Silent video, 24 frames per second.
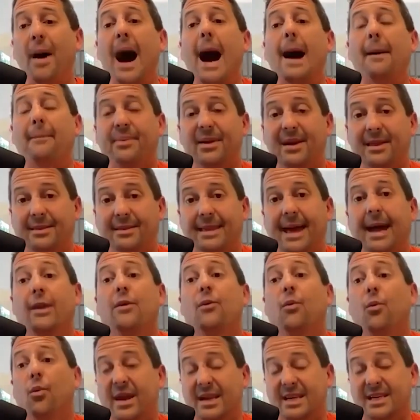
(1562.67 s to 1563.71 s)
pop in that
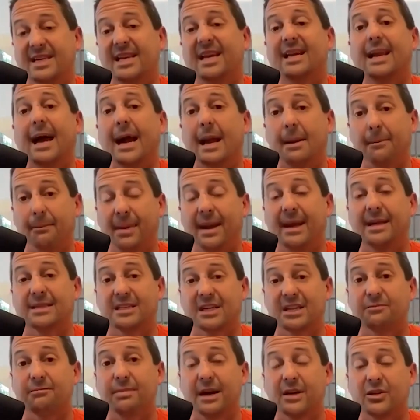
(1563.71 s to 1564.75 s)
Wednesday night
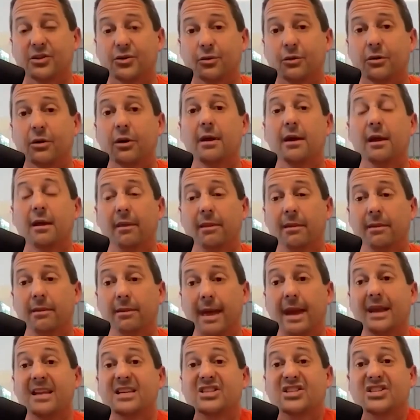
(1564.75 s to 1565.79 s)
pizza special,
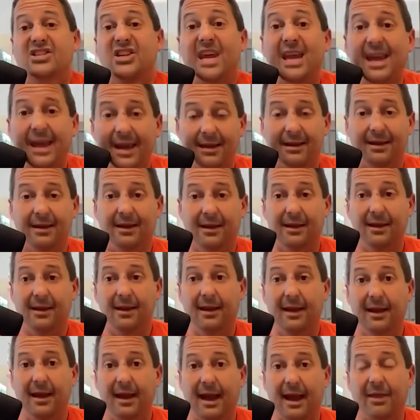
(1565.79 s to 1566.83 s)
they see it,
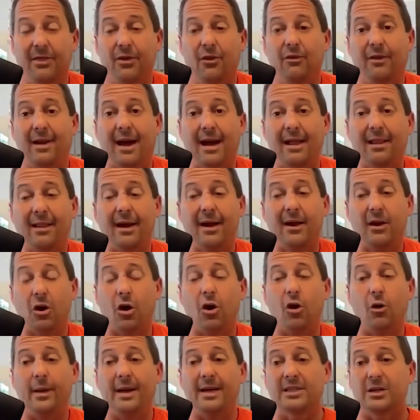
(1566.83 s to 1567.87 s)
and they're not like,
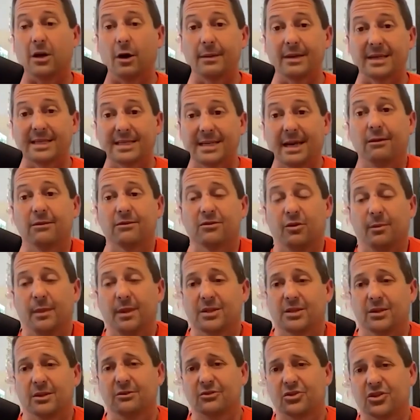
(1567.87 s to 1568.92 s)
oh, he's always selling to
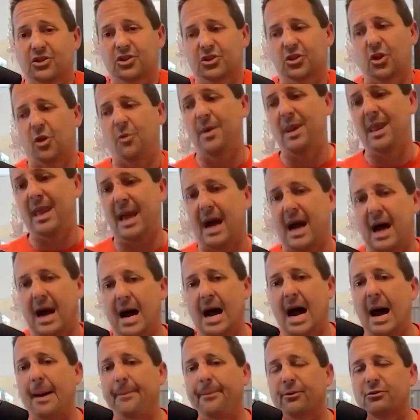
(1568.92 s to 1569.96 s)
me. So there's so many
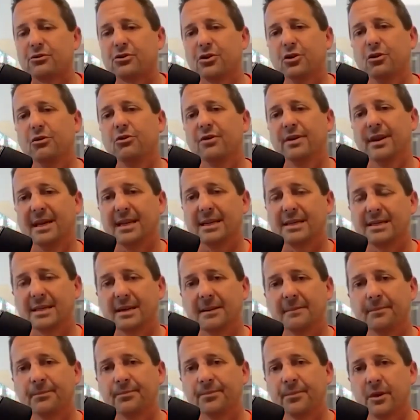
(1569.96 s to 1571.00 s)
opportunities
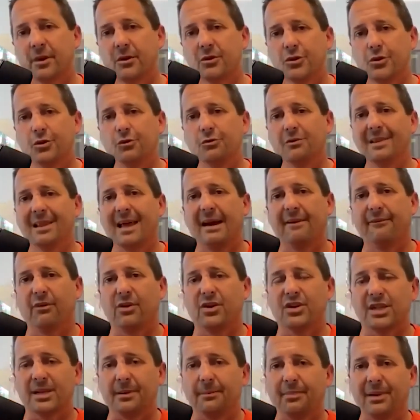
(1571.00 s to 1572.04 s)
to
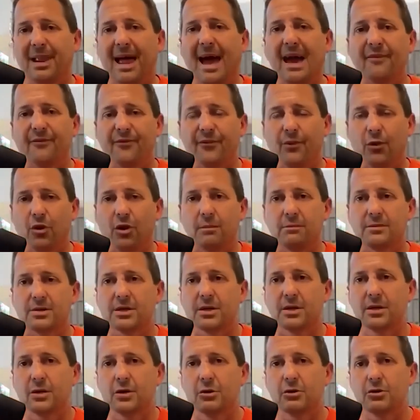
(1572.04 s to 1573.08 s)
leverage the
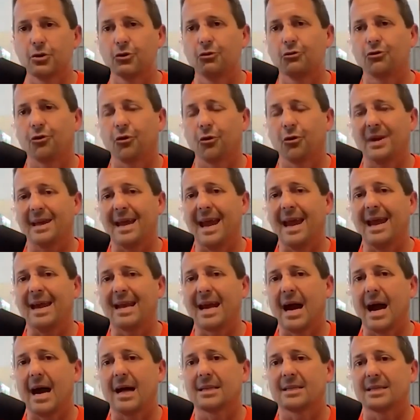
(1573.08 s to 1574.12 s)
platforms to
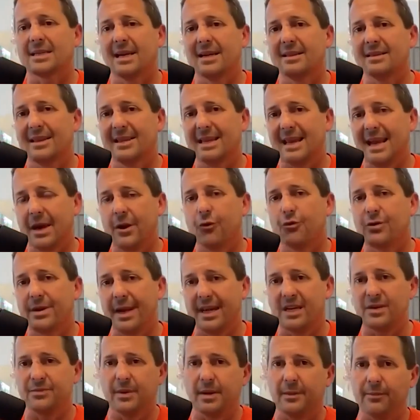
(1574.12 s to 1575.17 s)
create content that
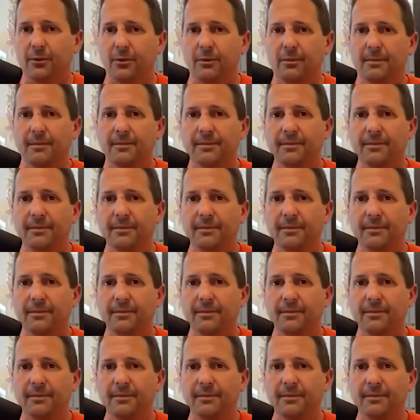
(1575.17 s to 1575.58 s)
entertains people.